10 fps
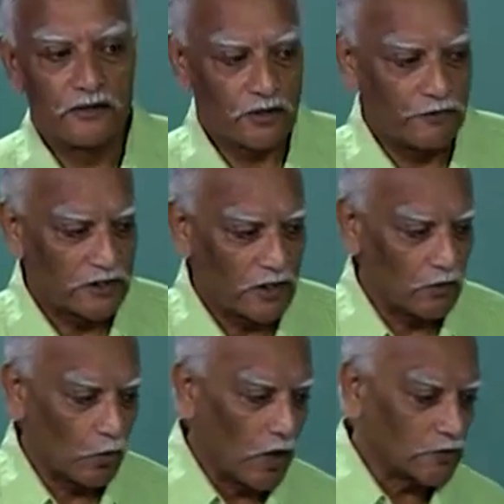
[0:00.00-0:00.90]
So, we
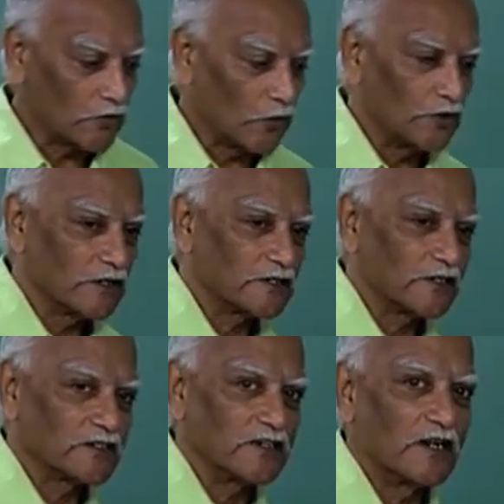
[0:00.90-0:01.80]
shall walk through this
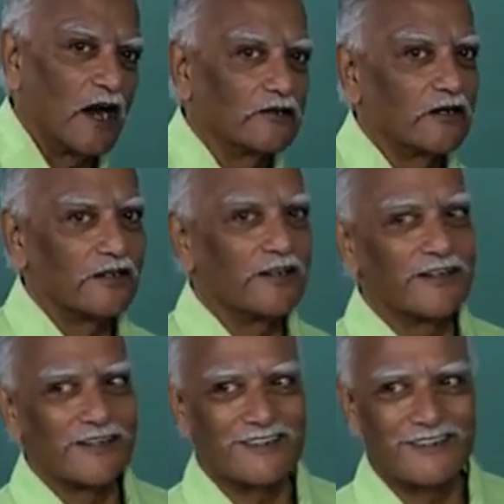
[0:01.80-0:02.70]
sixteen hundred
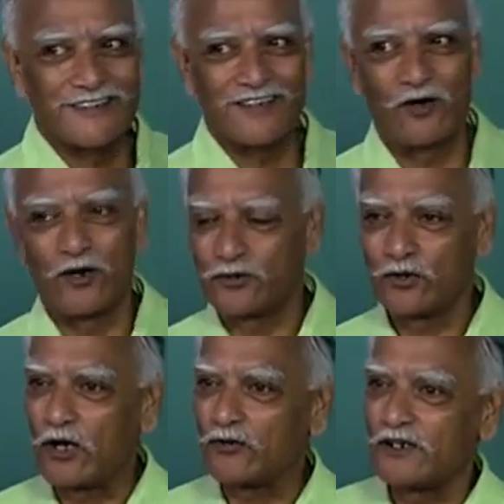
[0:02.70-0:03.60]
years or
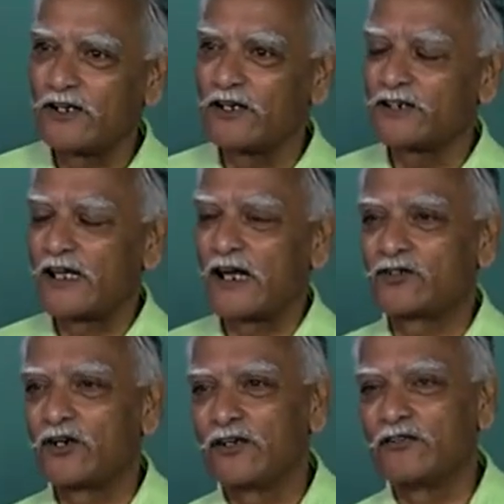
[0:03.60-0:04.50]
two thousand years,
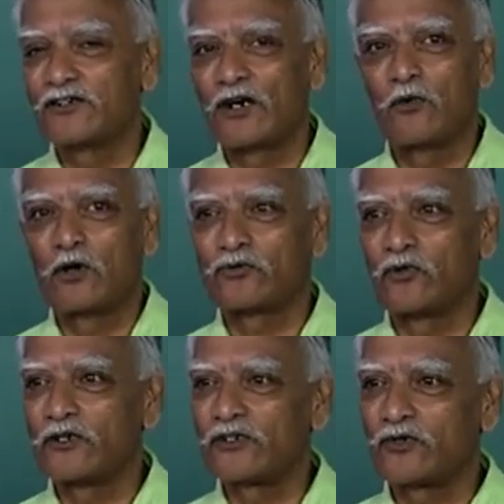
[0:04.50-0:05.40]
actually we shall walk
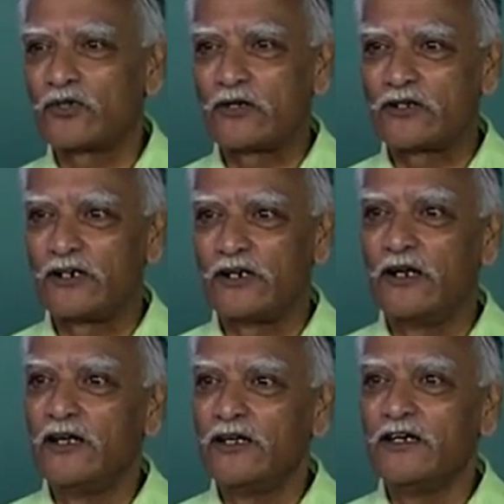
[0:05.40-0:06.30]
through this two thousand
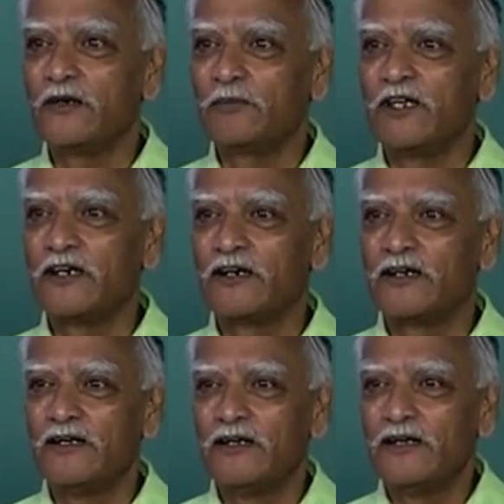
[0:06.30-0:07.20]
year period
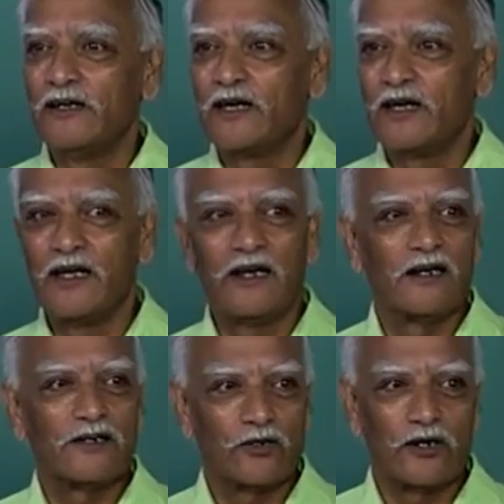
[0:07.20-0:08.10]

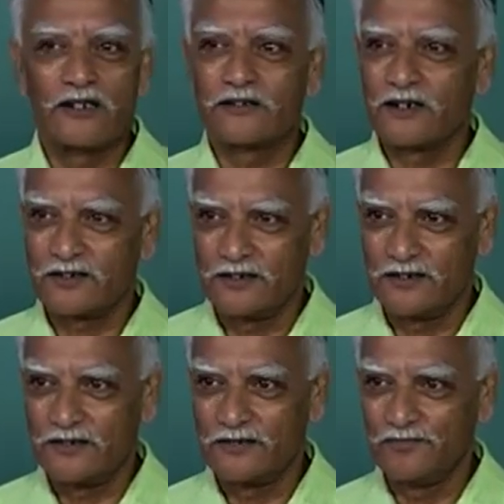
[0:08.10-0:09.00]
in today's
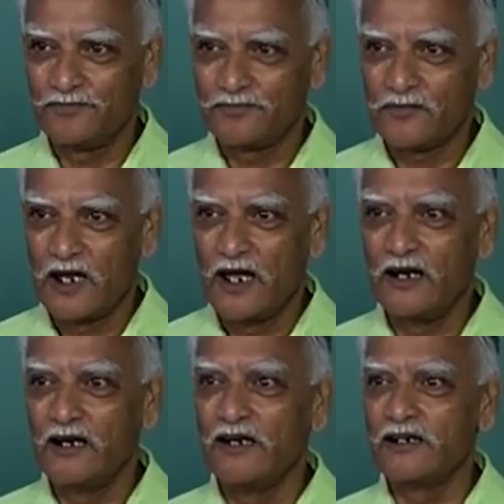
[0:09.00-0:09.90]
sessions
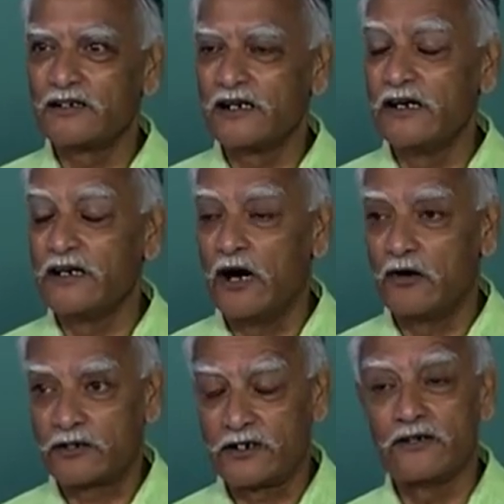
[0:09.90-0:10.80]
and lead us lead
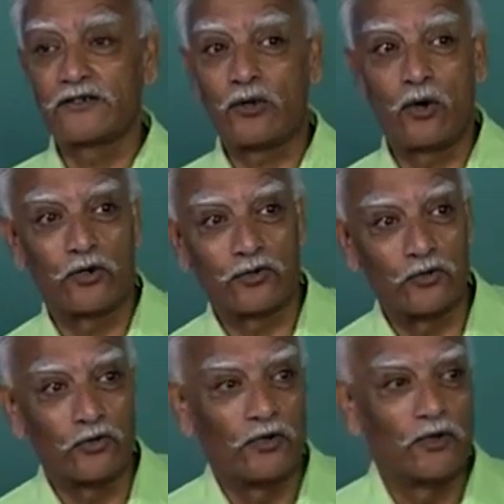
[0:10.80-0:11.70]
ourselves on
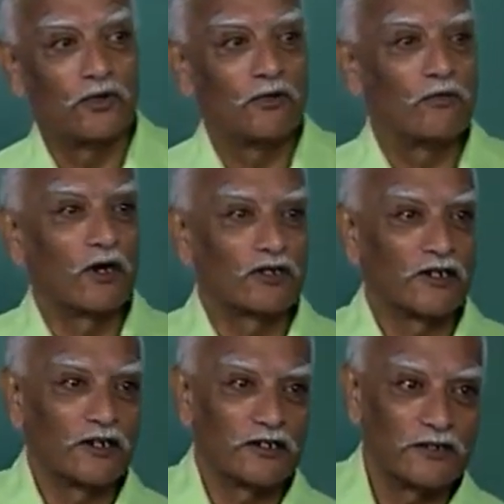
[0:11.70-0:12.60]
to
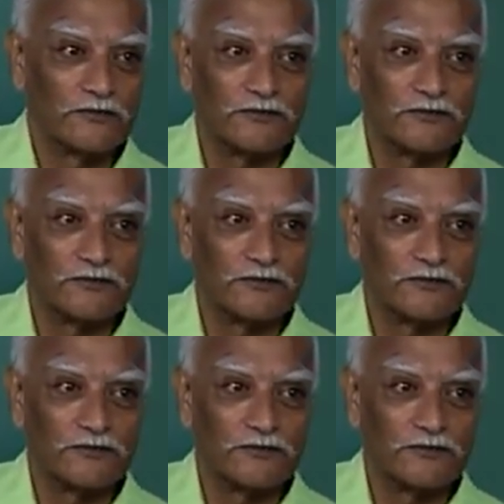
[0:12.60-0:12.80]
modernity.